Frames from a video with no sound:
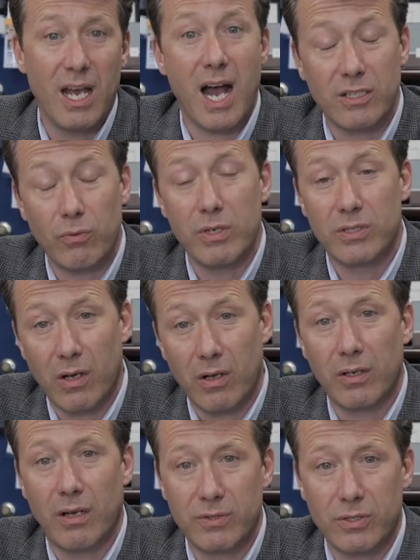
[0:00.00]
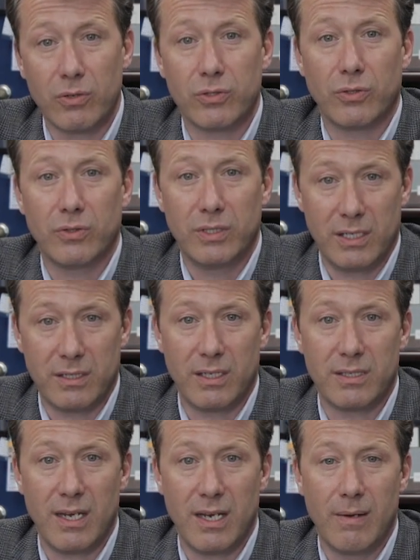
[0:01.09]
as a result of social
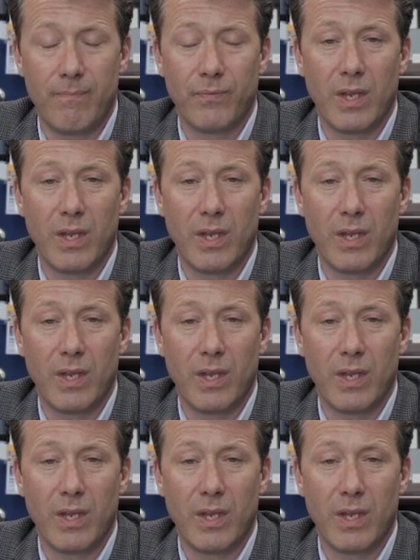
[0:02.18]
distancing.